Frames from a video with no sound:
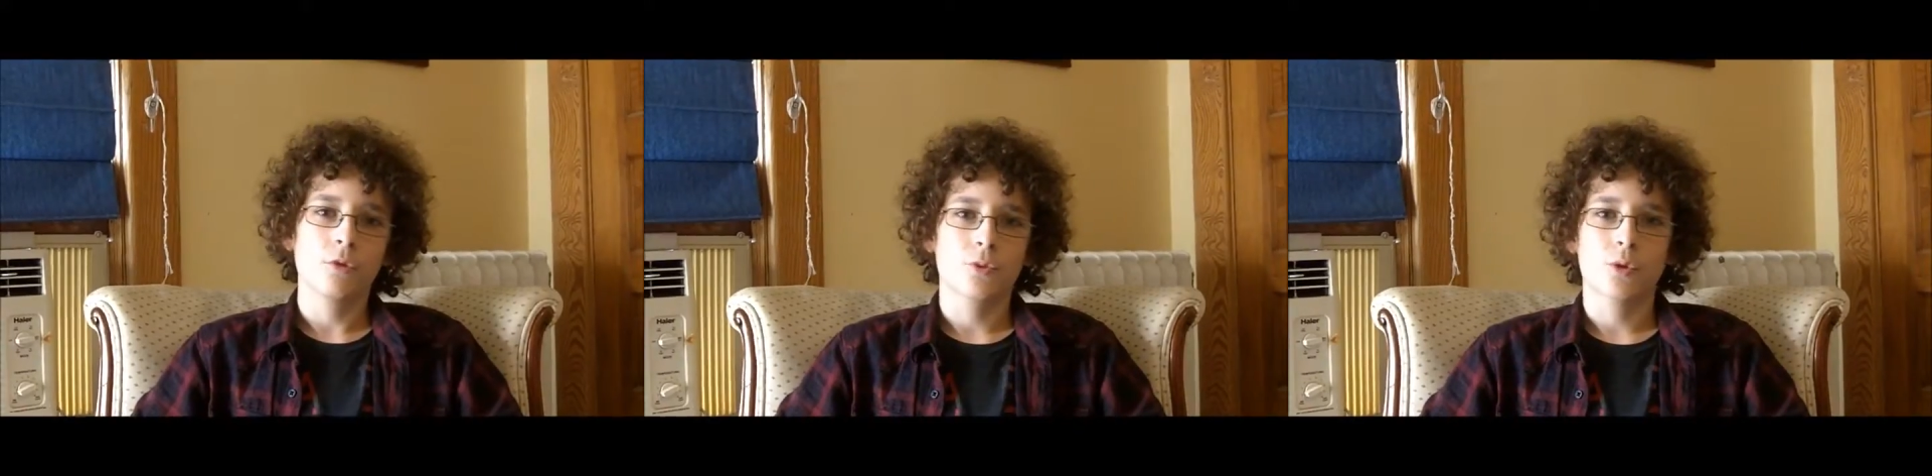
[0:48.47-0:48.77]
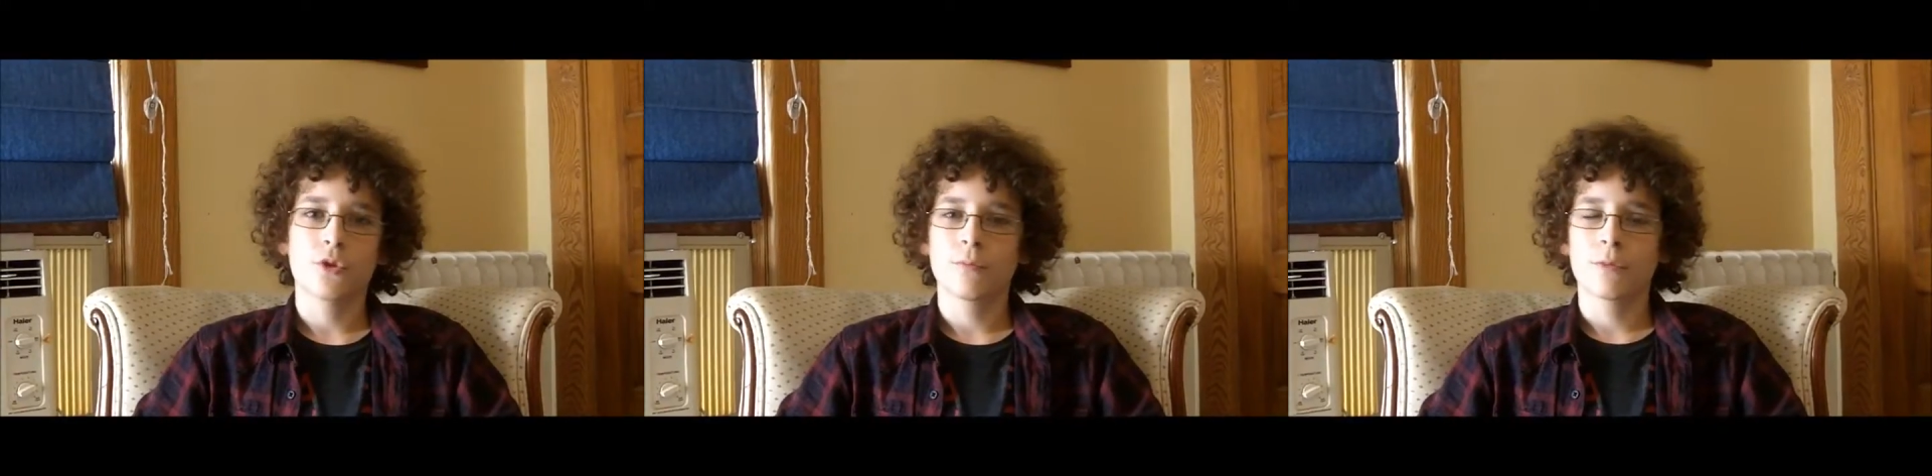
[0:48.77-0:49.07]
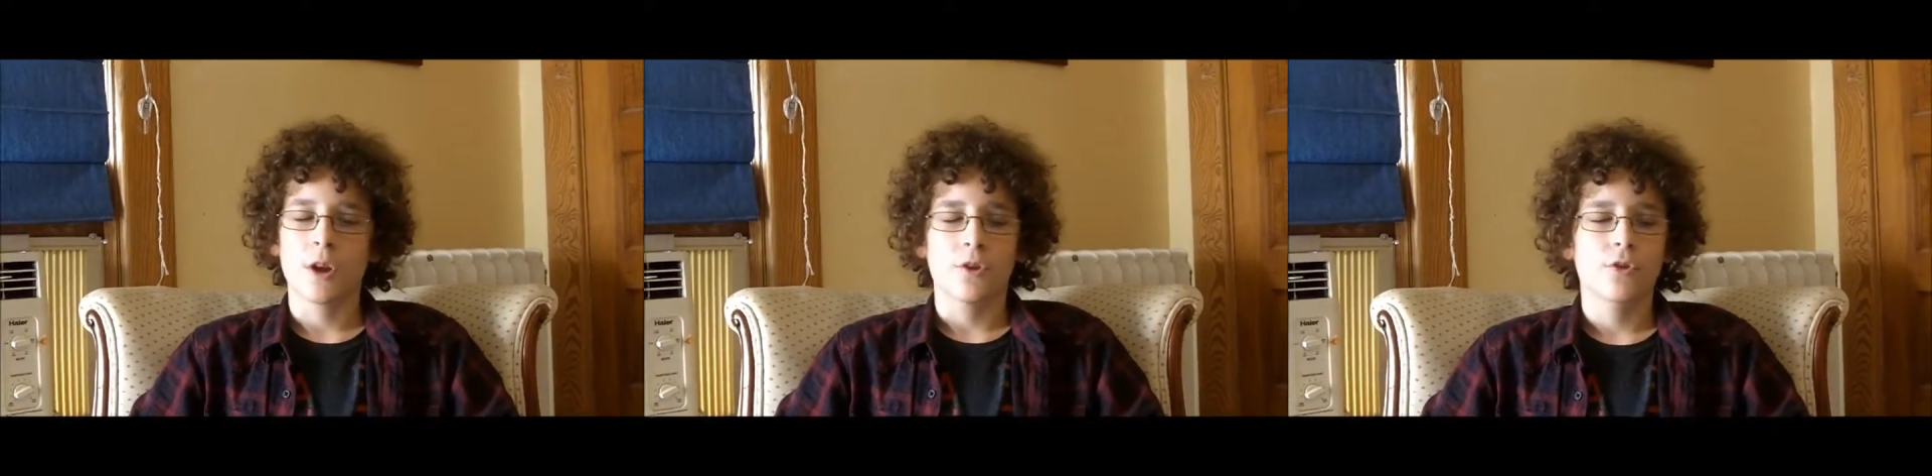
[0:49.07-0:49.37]
which was
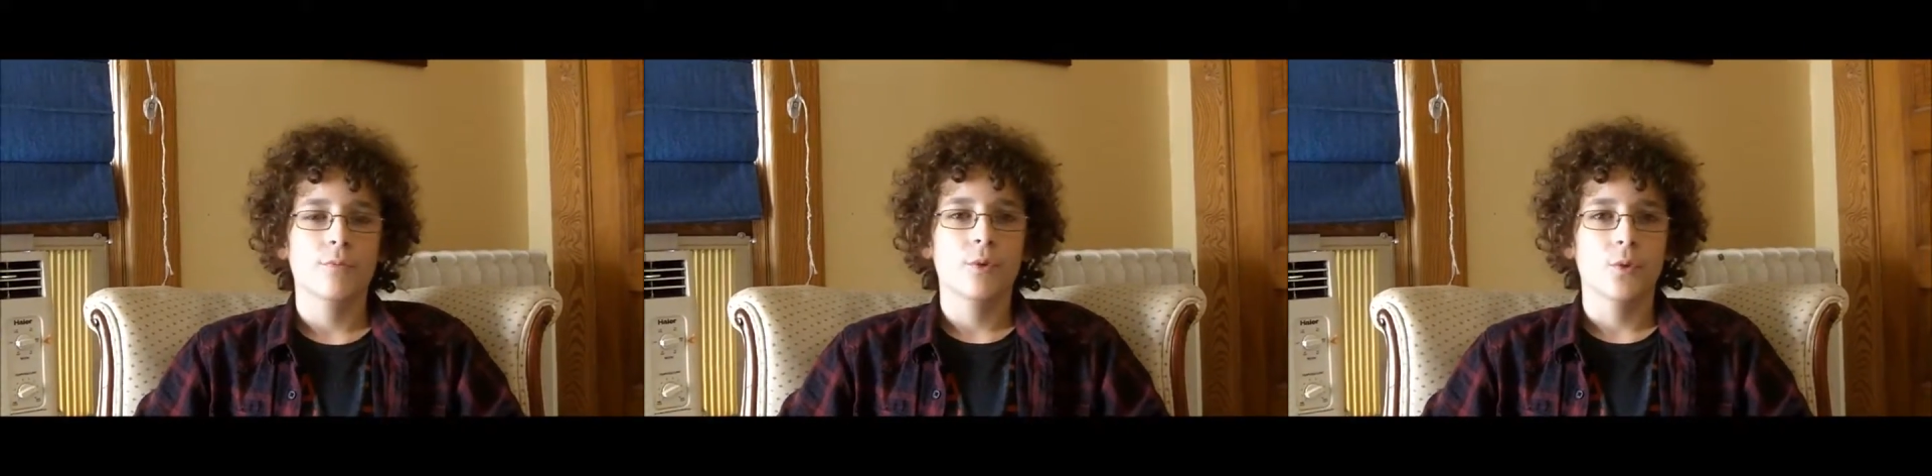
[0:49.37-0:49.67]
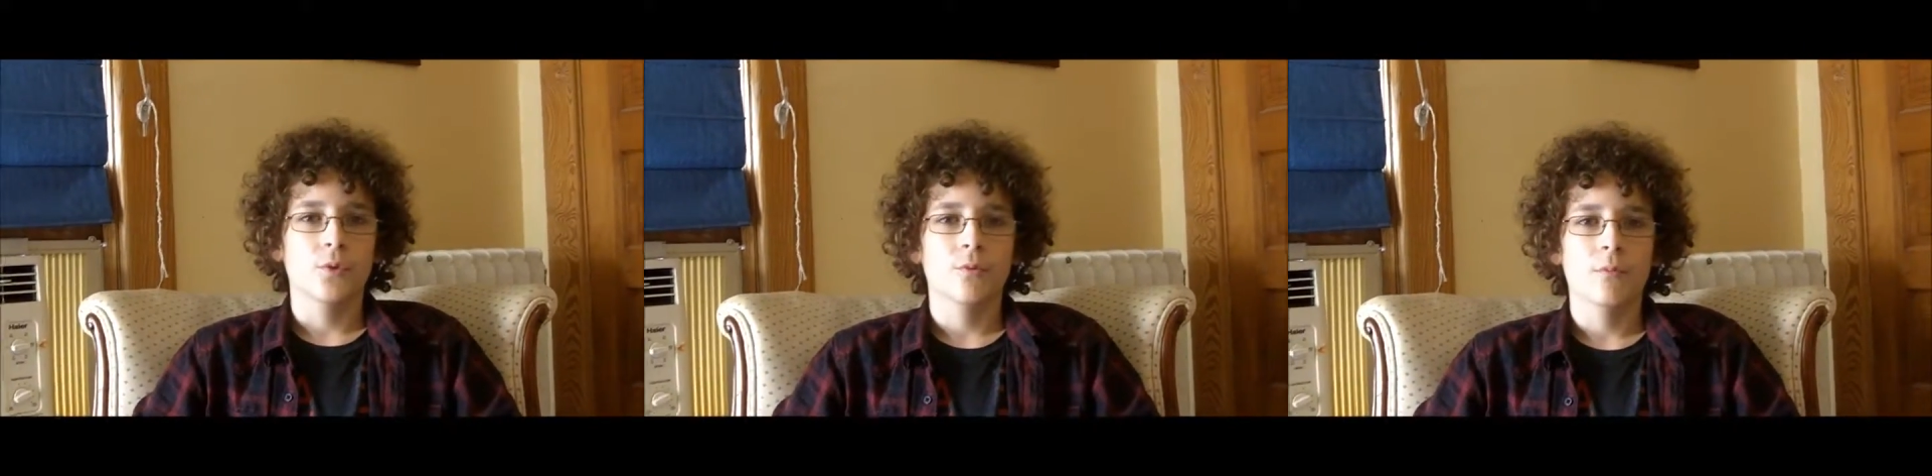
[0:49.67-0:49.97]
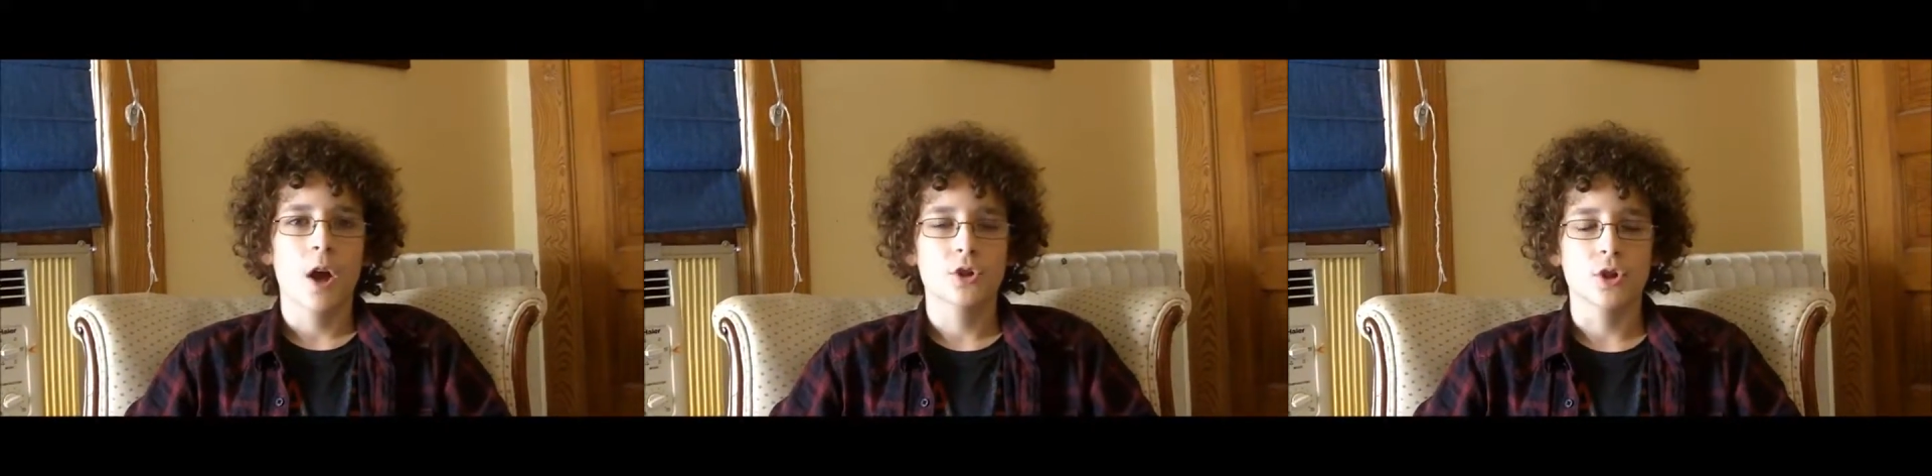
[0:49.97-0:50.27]
nice. It was
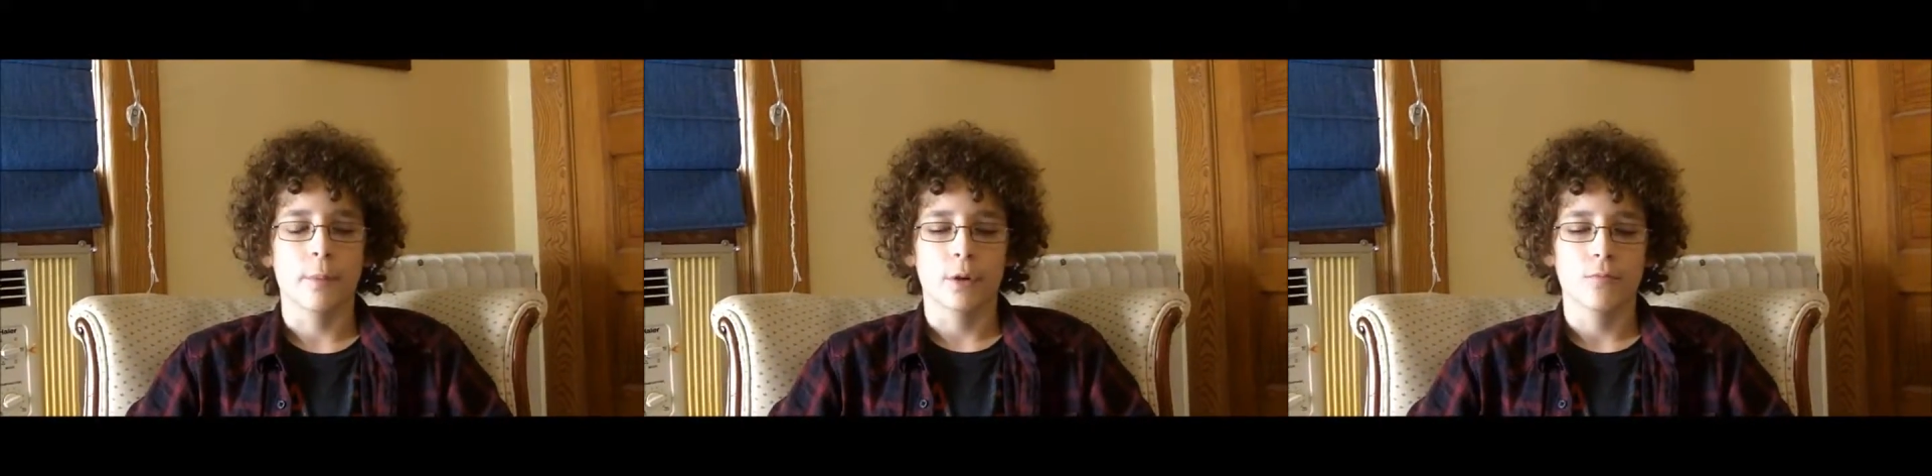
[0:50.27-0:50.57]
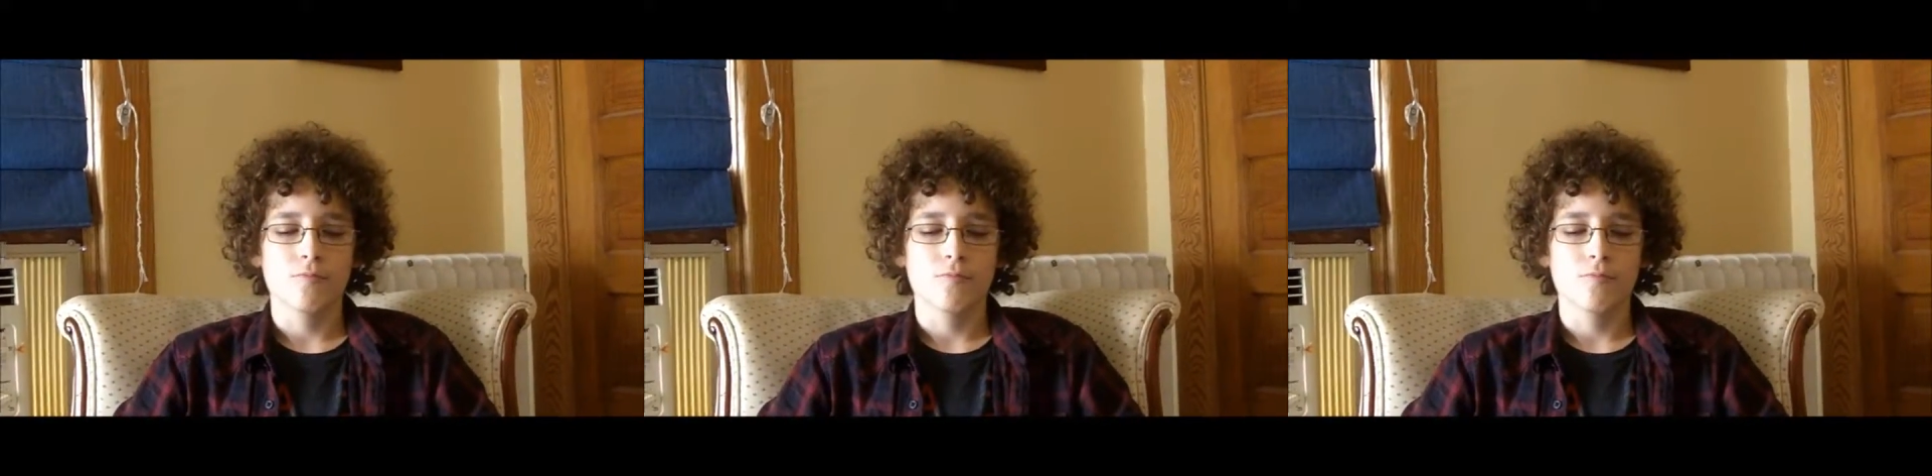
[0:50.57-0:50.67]
hot summer.